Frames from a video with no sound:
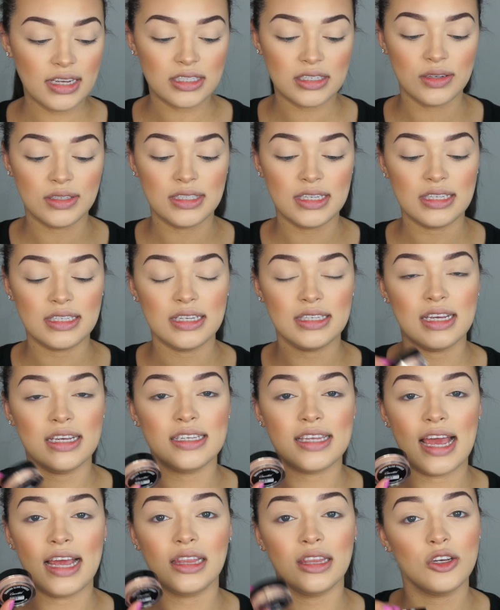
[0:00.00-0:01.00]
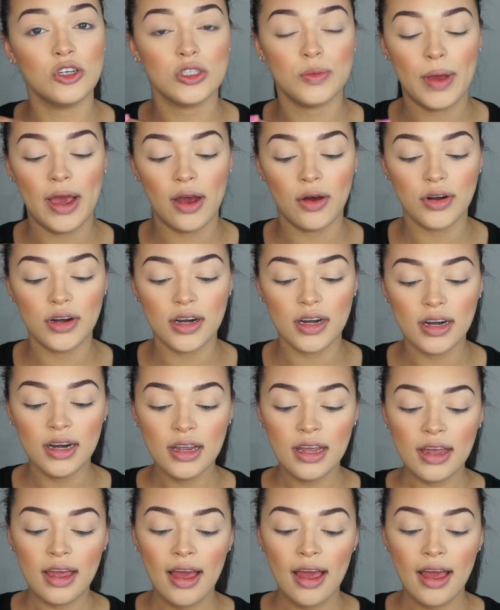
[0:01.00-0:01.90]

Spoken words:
So since this is a loose powder,